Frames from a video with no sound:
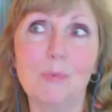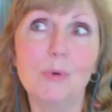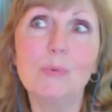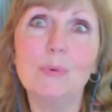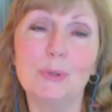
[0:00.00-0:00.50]

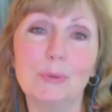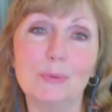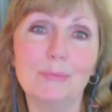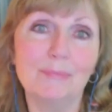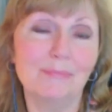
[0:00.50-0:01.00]
woo
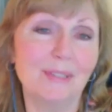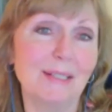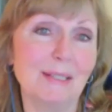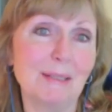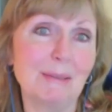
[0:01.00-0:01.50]
woo
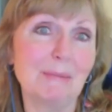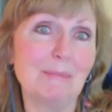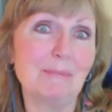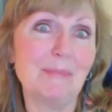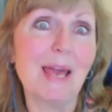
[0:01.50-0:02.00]

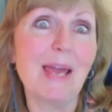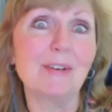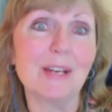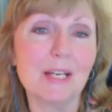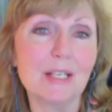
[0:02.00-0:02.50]
um,
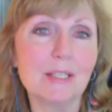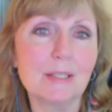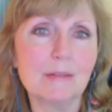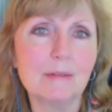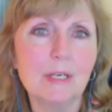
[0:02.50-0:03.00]

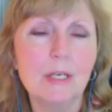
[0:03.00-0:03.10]
areas. Yeah.